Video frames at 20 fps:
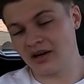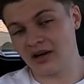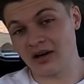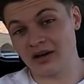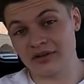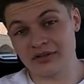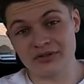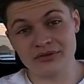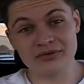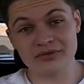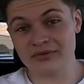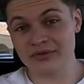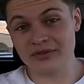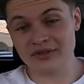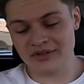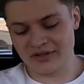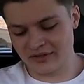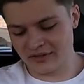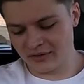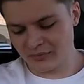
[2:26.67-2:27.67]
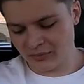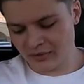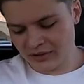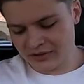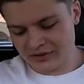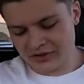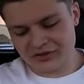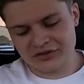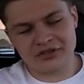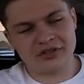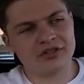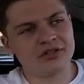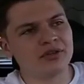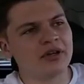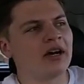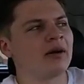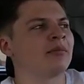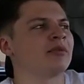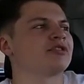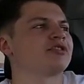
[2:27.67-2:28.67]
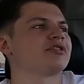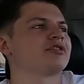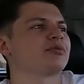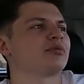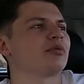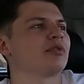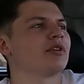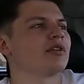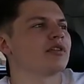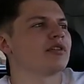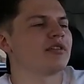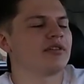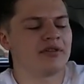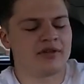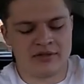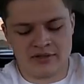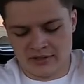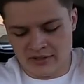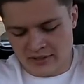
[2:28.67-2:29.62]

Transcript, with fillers: are usually the good ones. I'll show you how much it's worth.